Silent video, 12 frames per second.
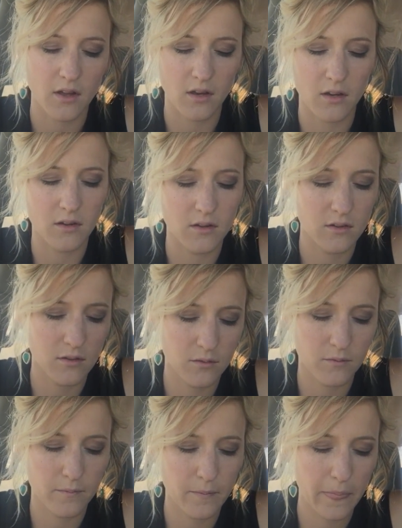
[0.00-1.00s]

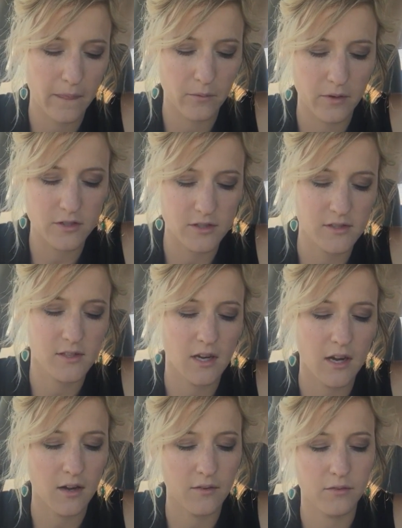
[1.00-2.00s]
And we just
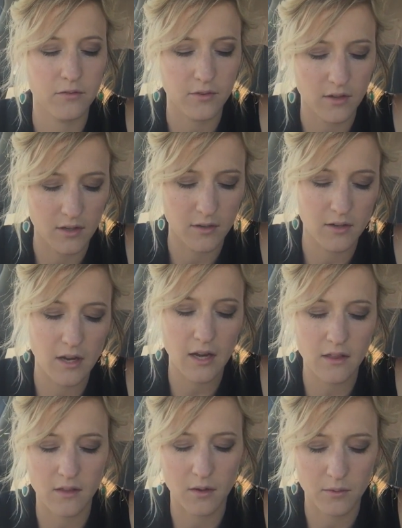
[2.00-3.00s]
have a
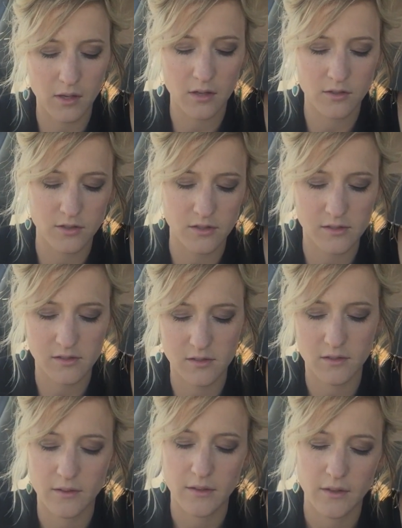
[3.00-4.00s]
night that we can
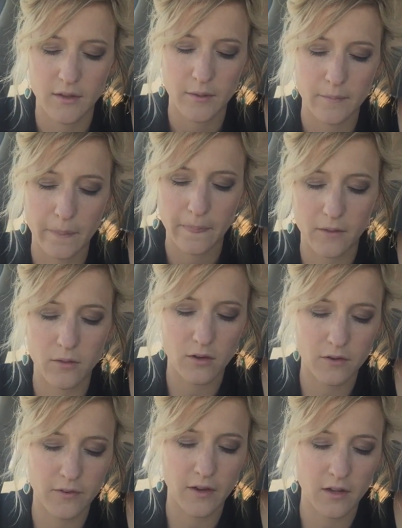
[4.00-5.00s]
just
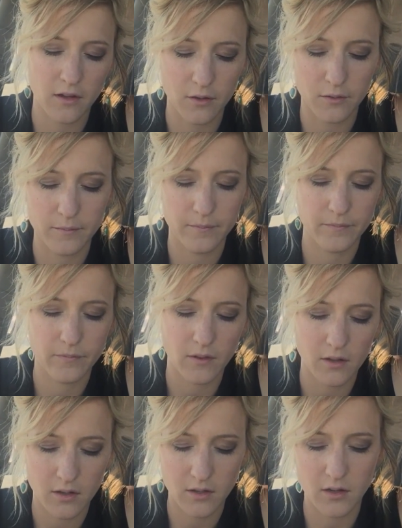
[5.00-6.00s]
glorify you
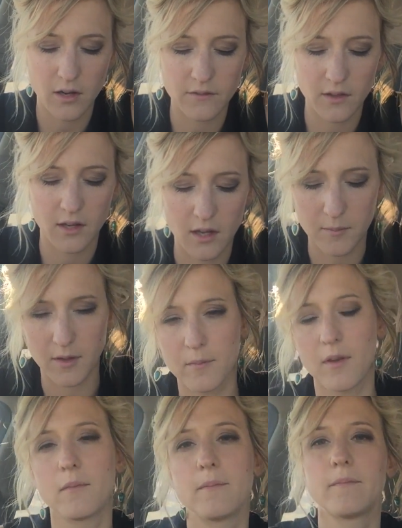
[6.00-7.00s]
in your heavenly name.
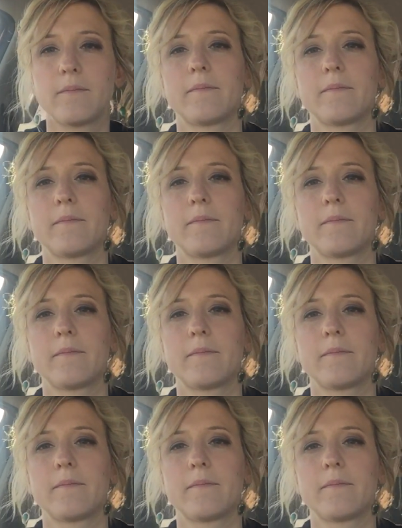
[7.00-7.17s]
Amen.